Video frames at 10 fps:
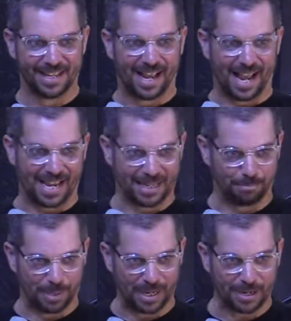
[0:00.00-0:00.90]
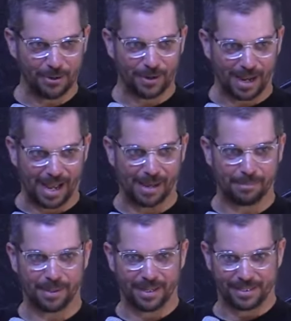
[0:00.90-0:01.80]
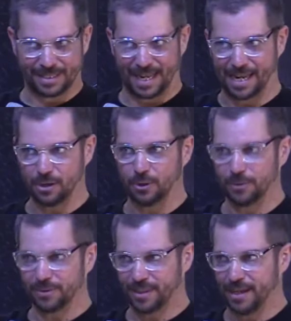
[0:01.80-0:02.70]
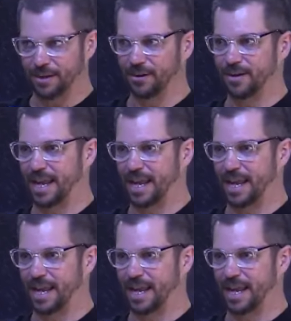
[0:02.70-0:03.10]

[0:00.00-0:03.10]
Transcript: I could pick her up, take her here,